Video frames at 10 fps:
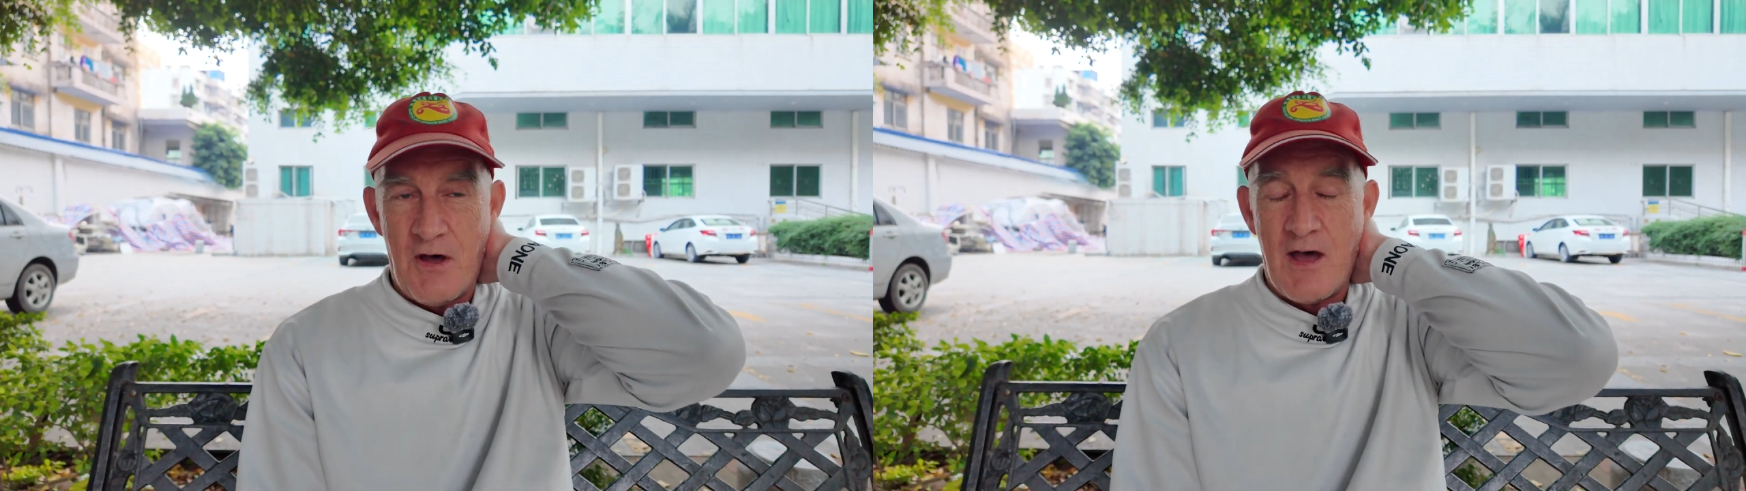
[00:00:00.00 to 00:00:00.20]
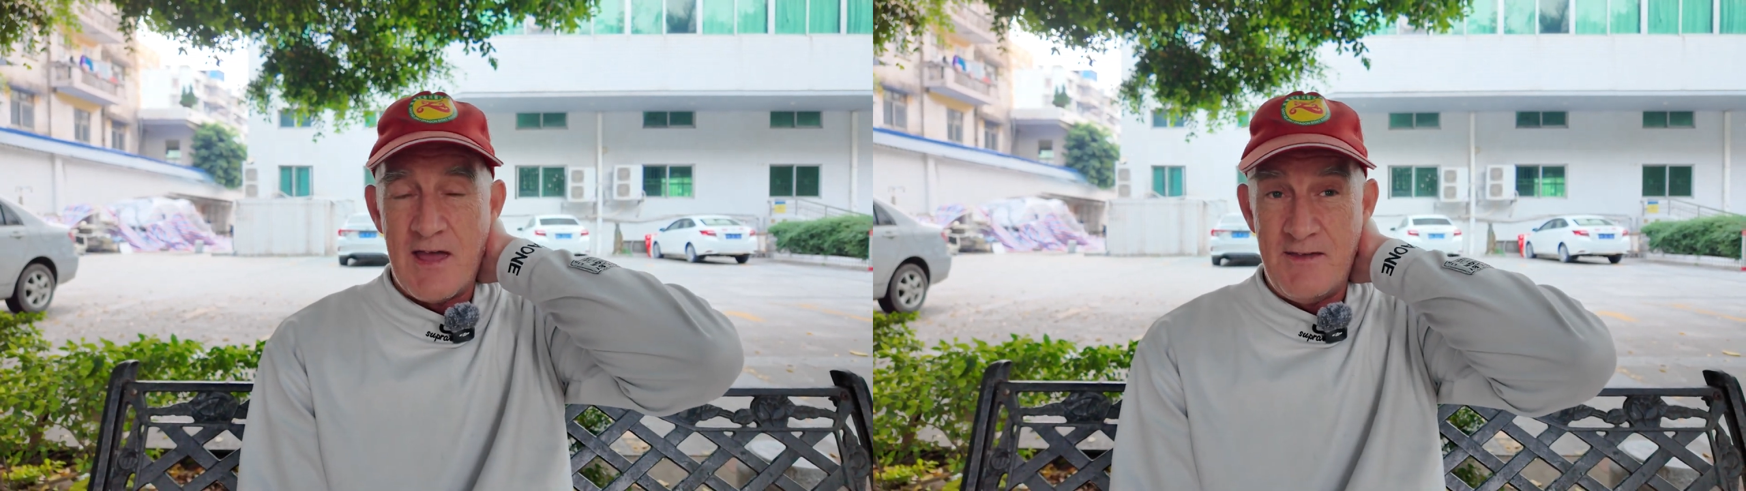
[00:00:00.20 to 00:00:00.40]

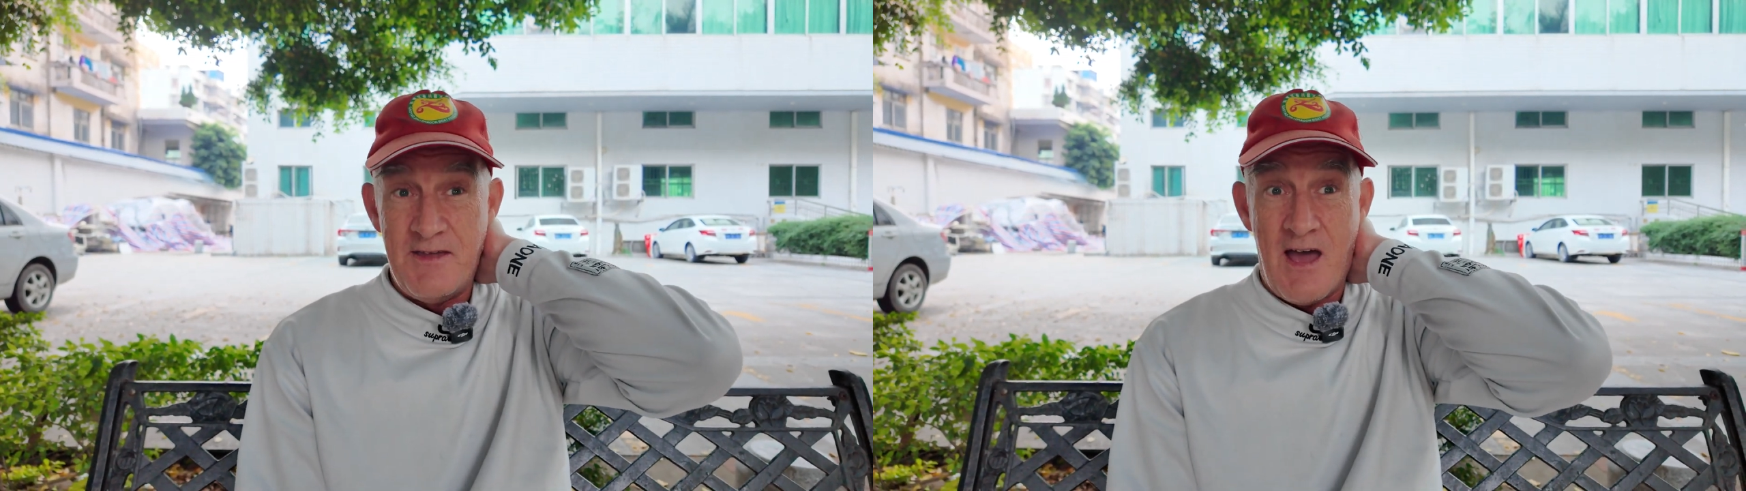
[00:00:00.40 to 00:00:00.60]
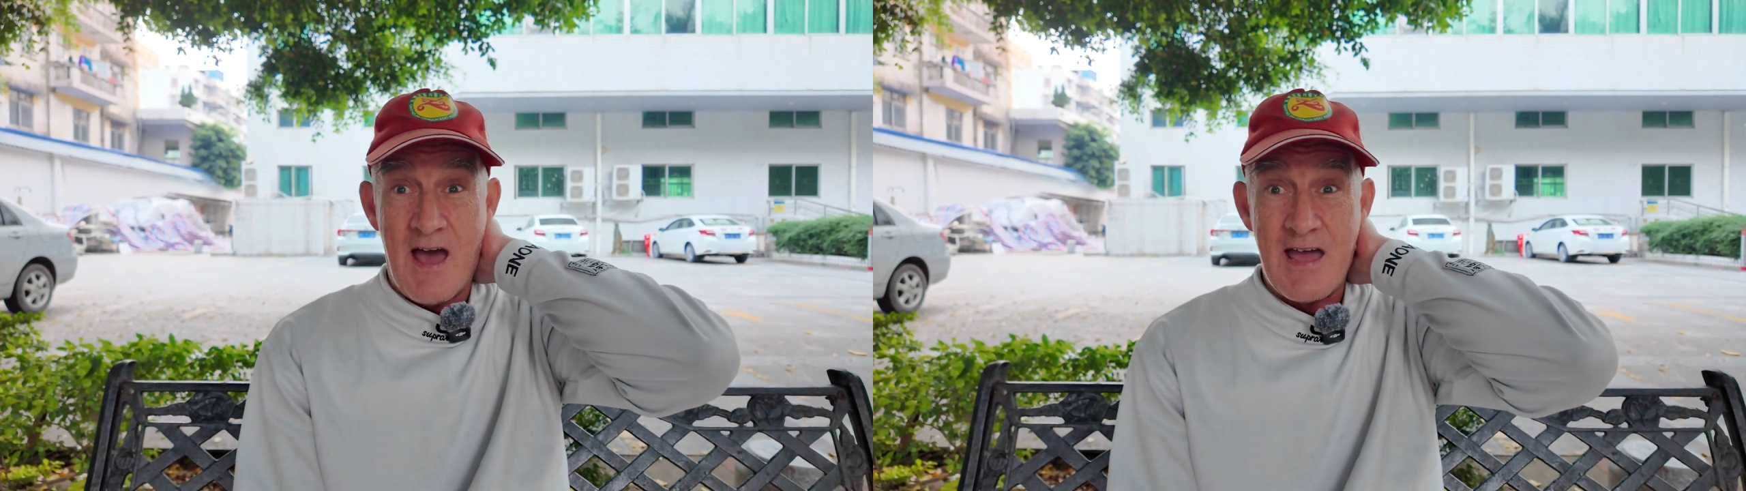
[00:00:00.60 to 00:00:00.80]

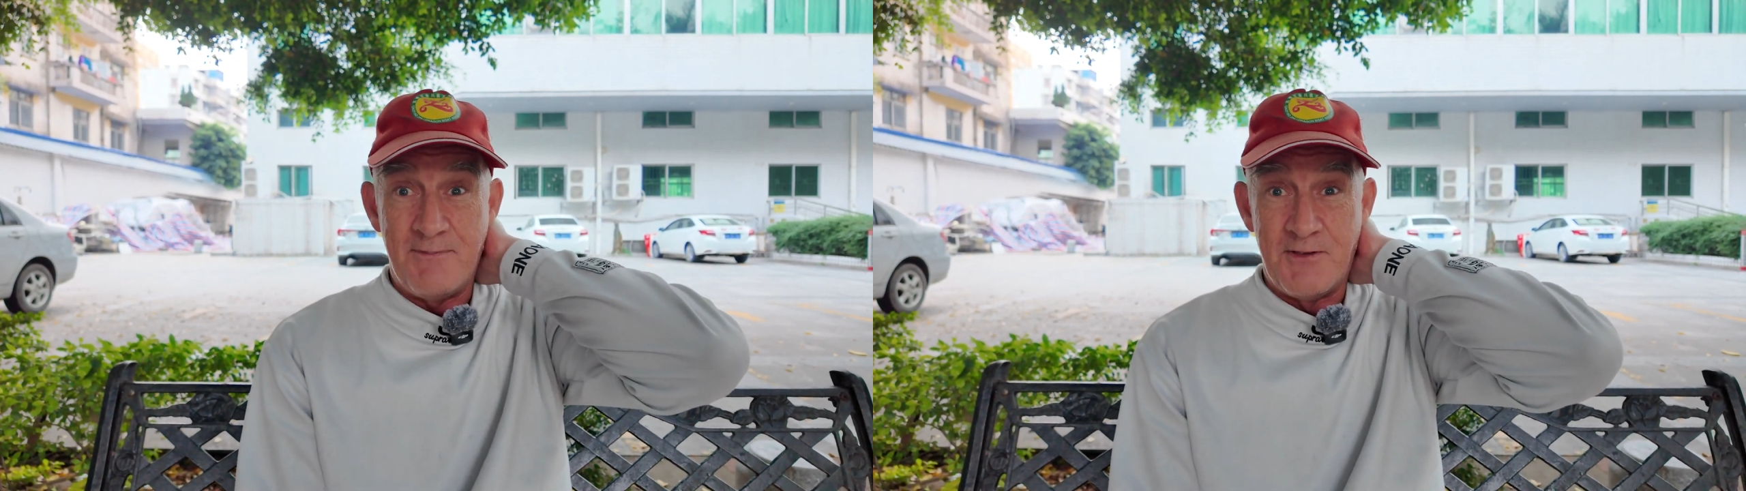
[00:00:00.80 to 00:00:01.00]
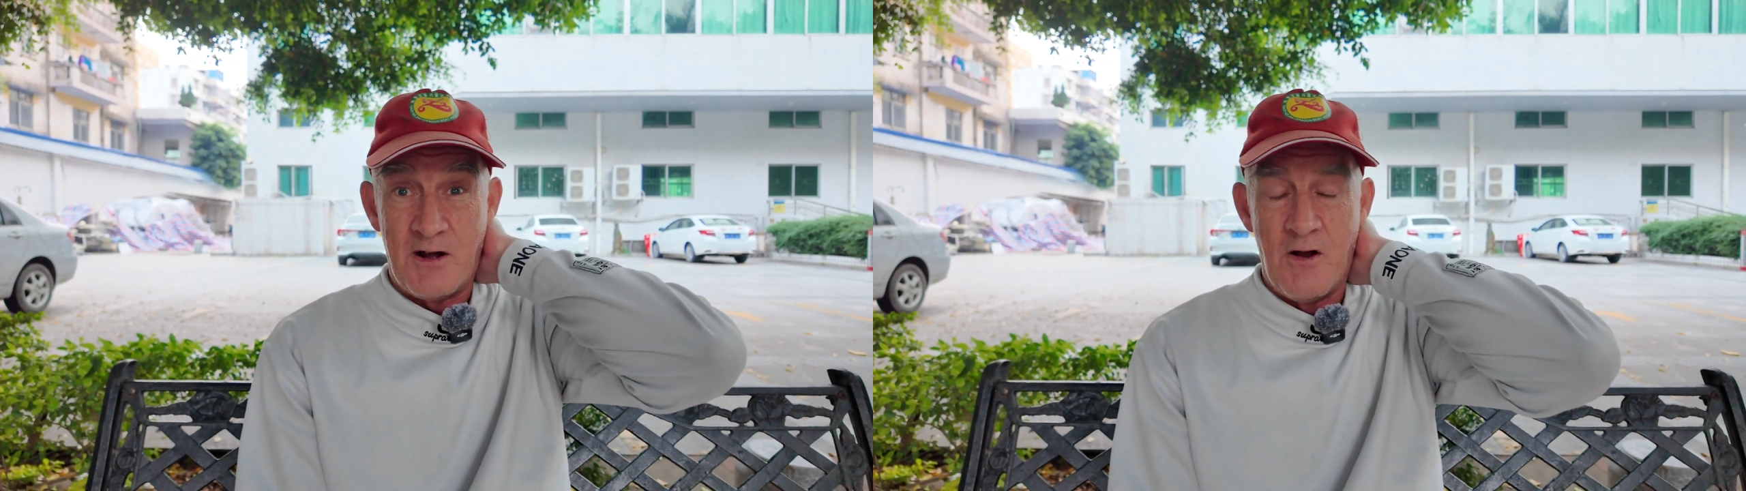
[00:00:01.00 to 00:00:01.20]
I
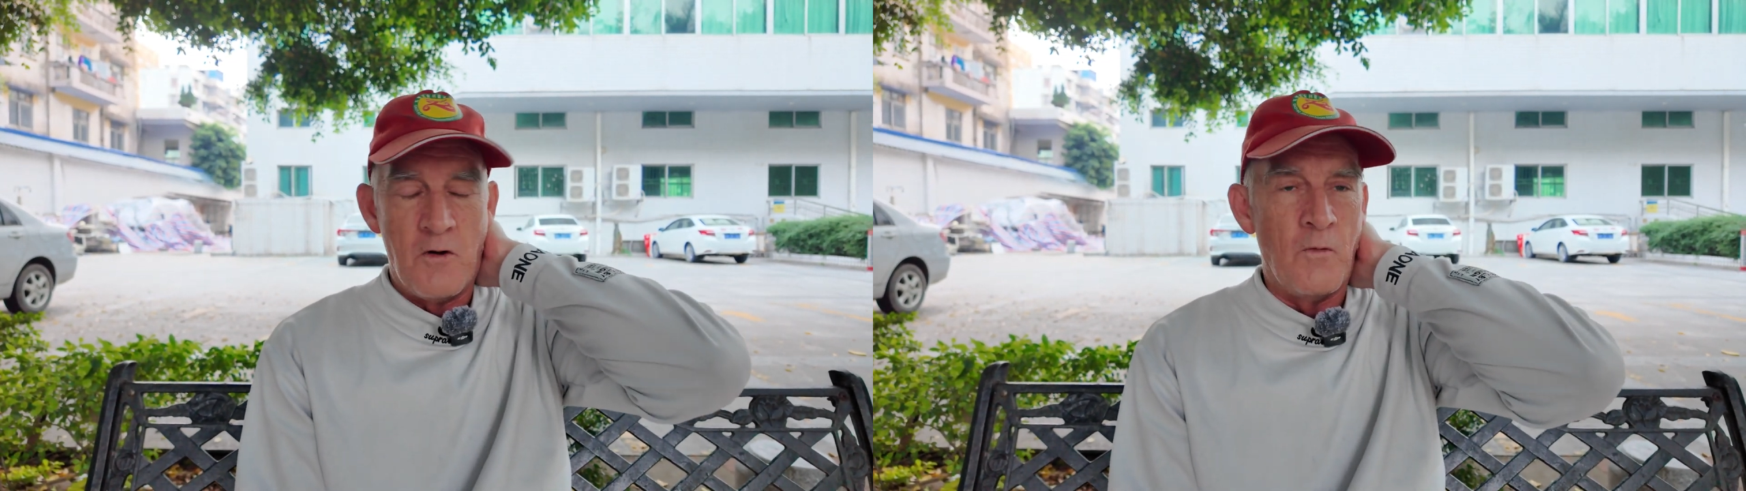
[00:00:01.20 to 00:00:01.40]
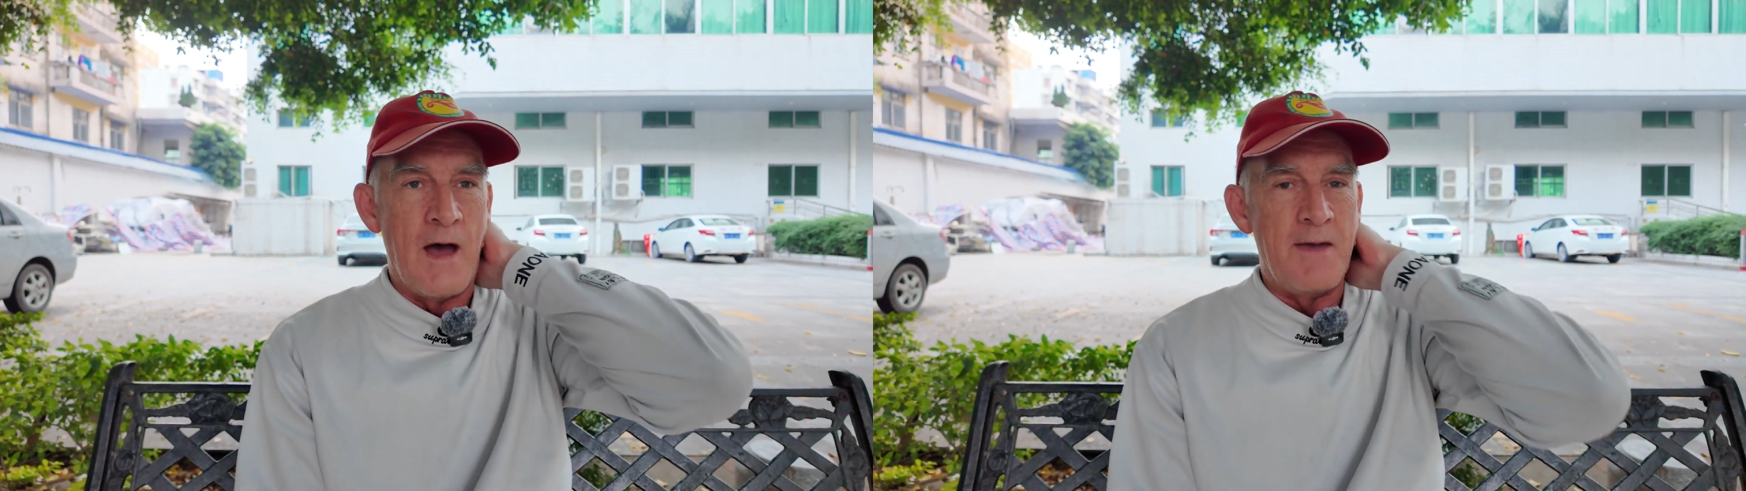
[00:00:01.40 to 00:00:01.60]
upped it a
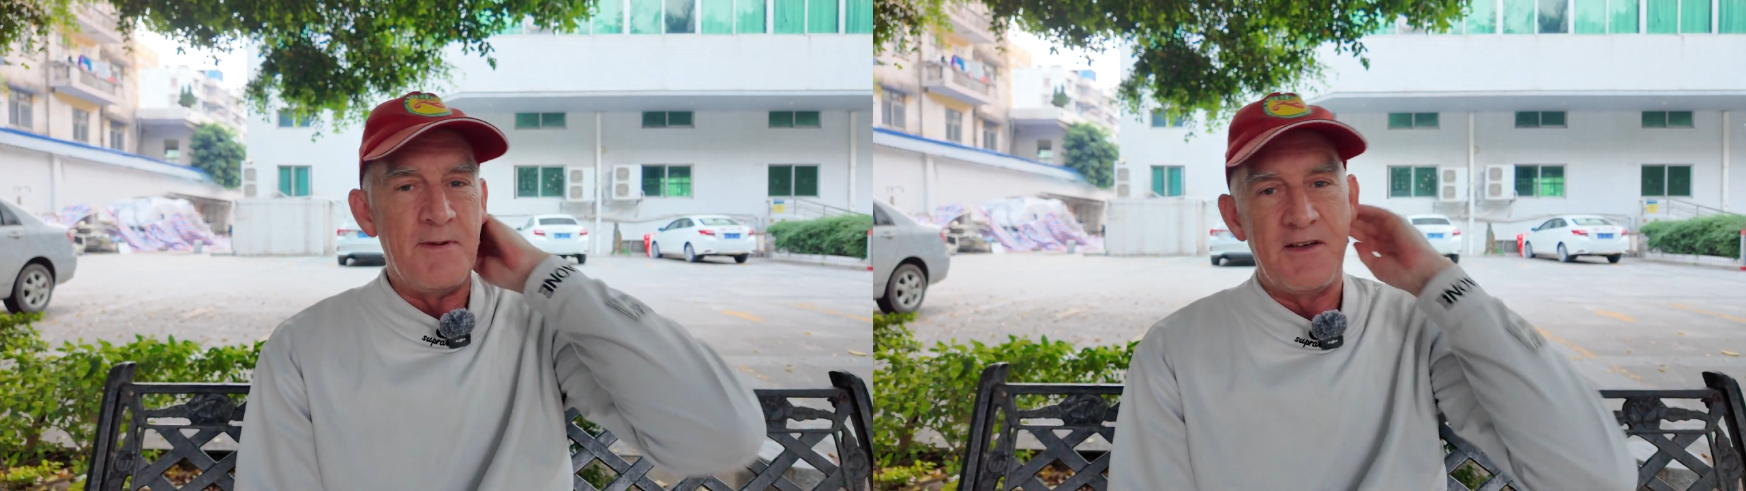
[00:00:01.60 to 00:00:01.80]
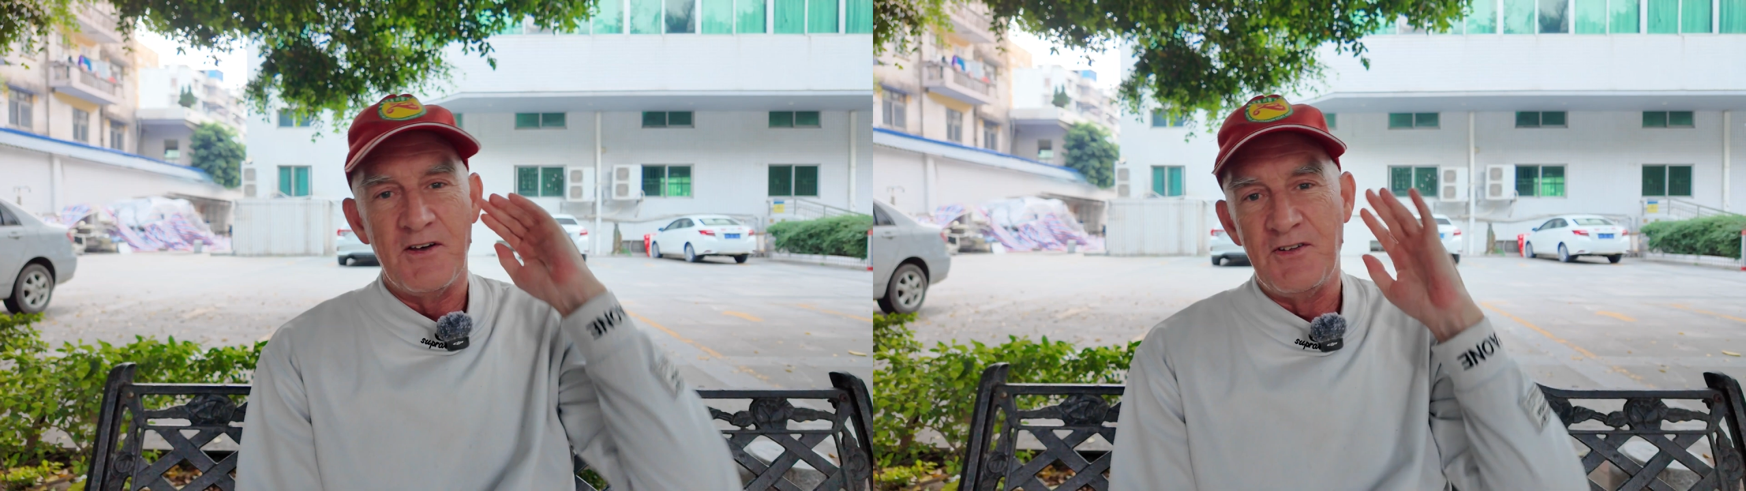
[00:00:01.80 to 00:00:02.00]
long way
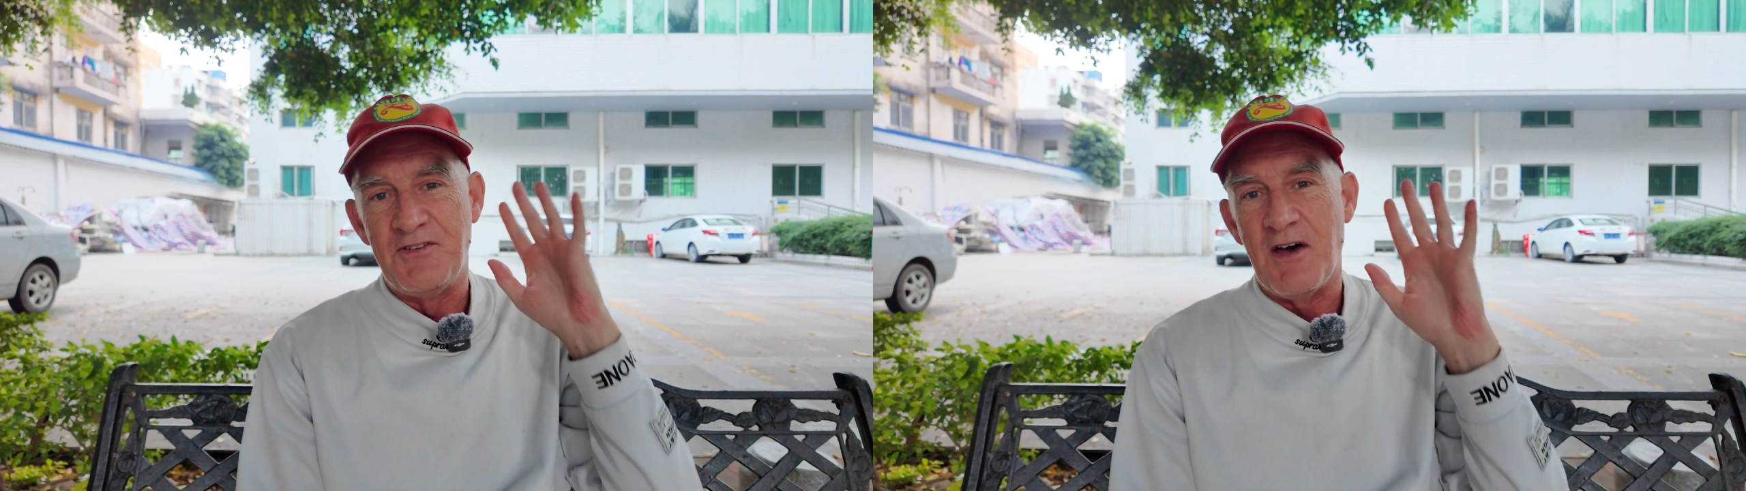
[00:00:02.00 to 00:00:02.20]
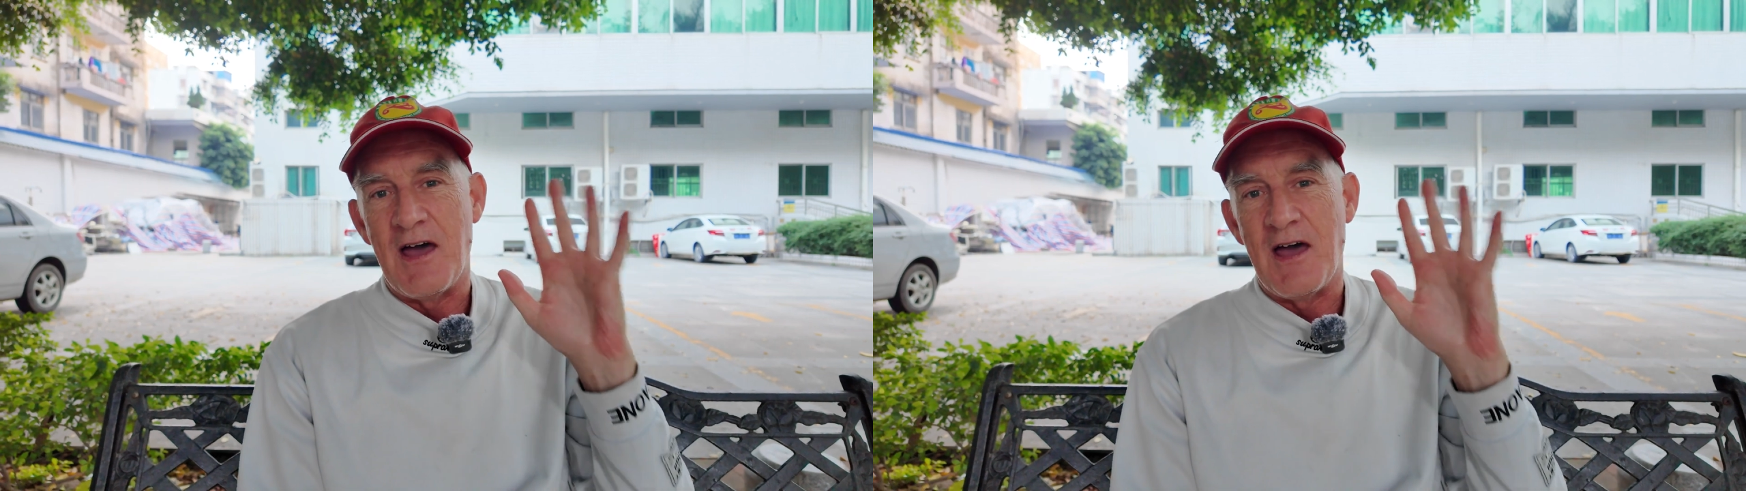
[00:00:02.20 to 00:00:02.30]
because